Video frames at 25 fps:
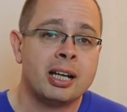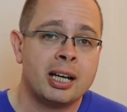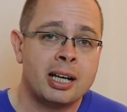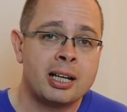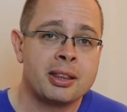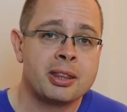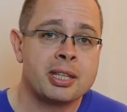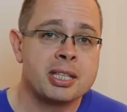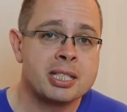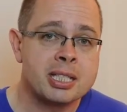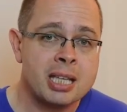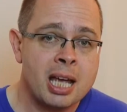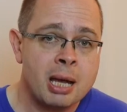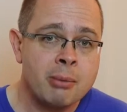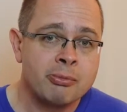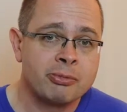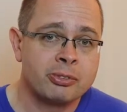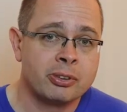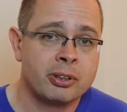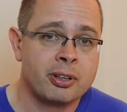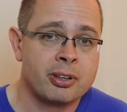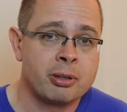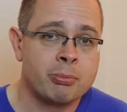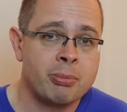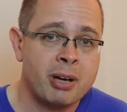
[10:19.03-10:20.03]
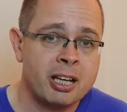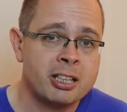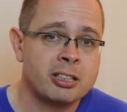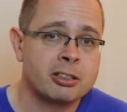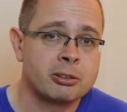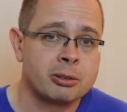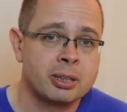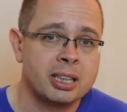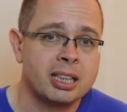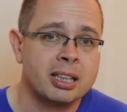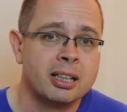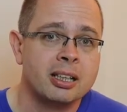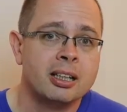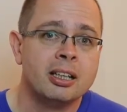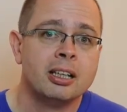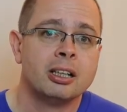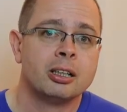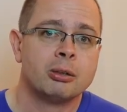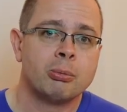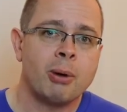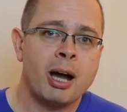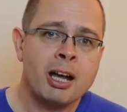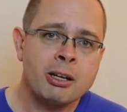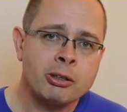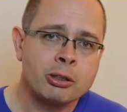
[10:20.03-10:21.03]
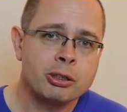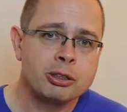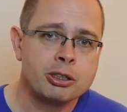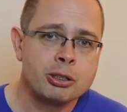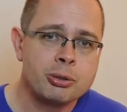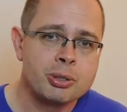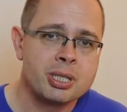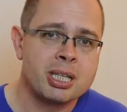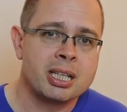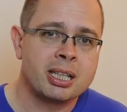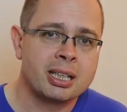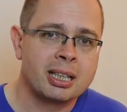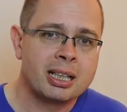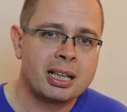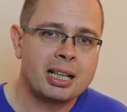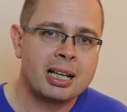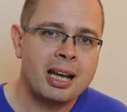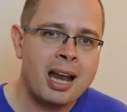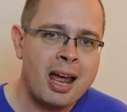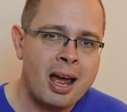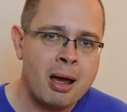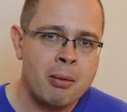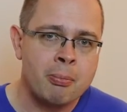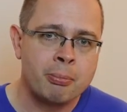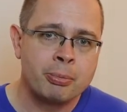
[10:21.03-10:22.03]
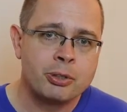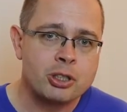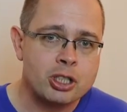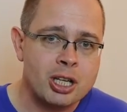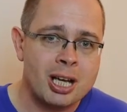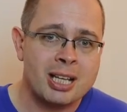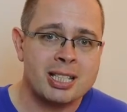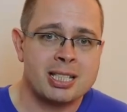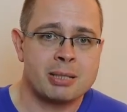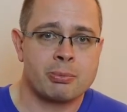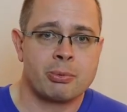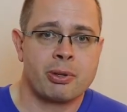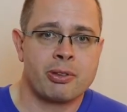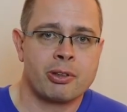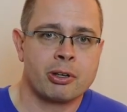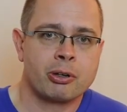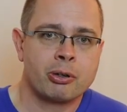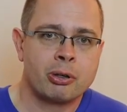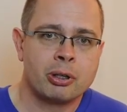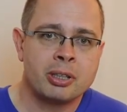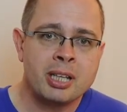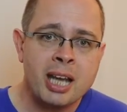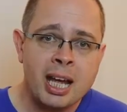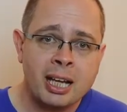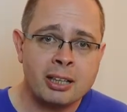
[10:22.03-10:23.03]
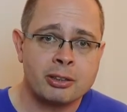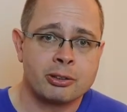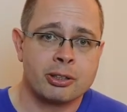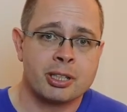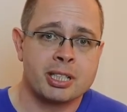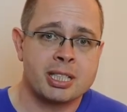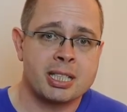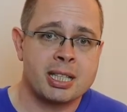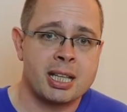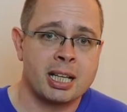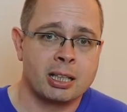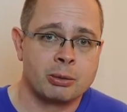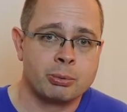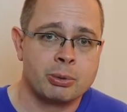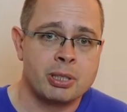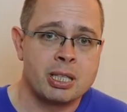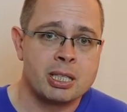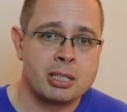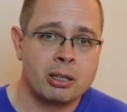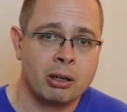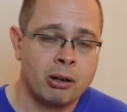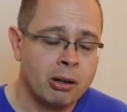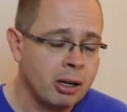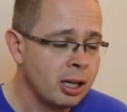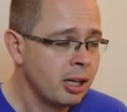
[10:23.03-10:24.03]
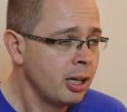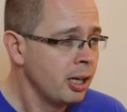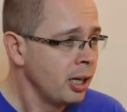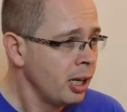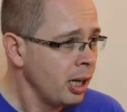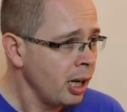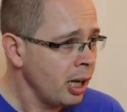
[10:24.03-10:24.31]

And the same for the battery. Why not using a clamp just with the connectors that we saw